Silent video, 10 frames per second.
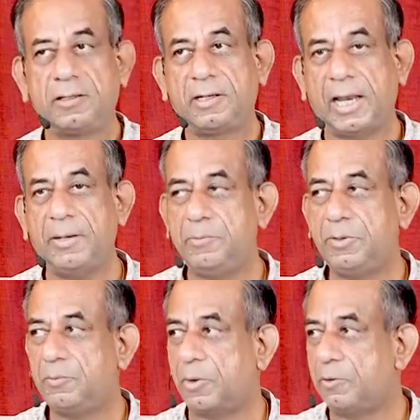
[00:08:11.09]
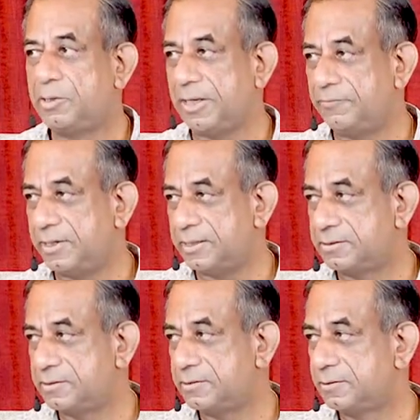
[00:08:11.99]
climbed Mount
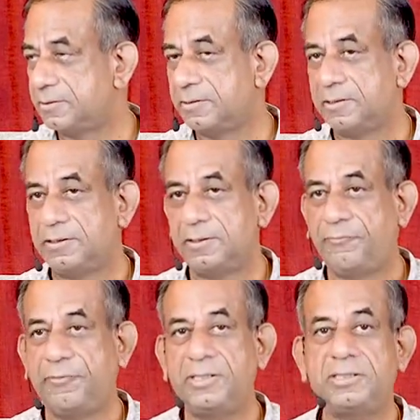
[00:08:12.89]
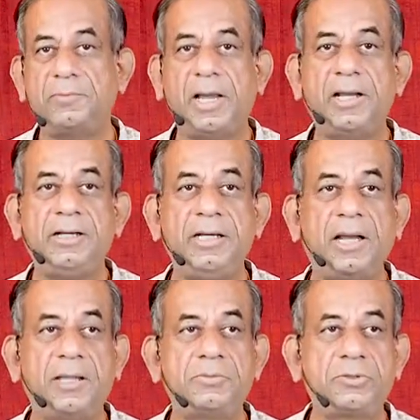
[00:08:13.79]
Everest the first man,
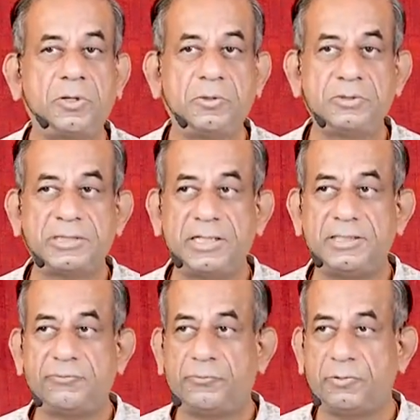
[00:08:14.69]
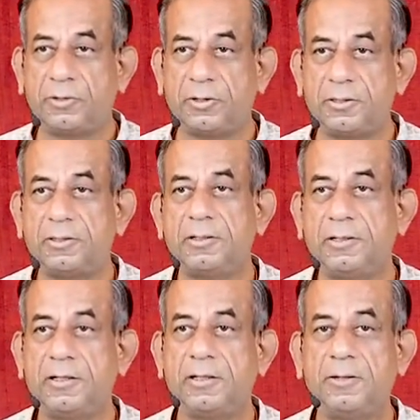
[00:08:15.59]
Neil Armstrong, who set his foot on
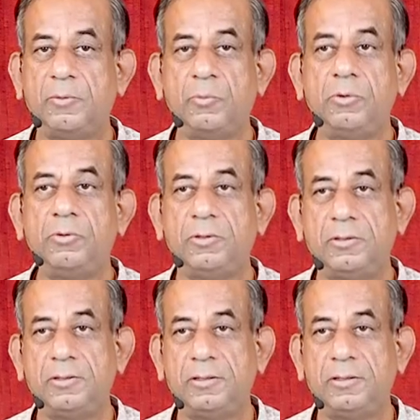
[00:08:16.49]
moon.